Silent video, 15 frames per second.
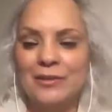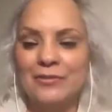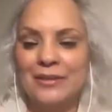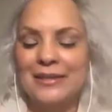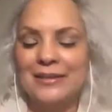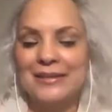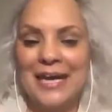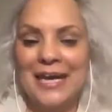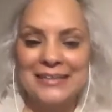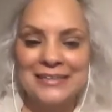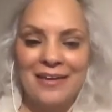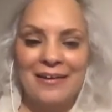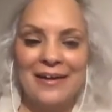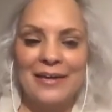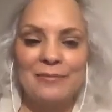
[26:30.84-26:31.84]
Right. That's
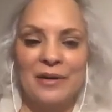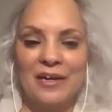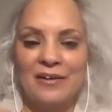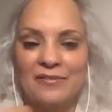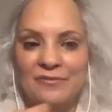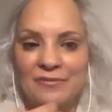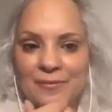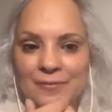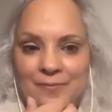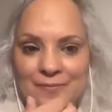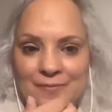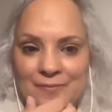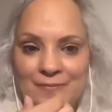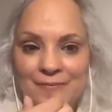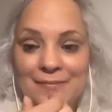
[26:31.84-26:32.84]
the whole house.
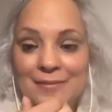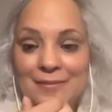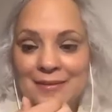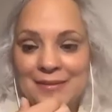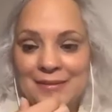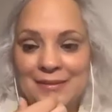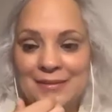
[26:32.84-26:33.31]
The whole house,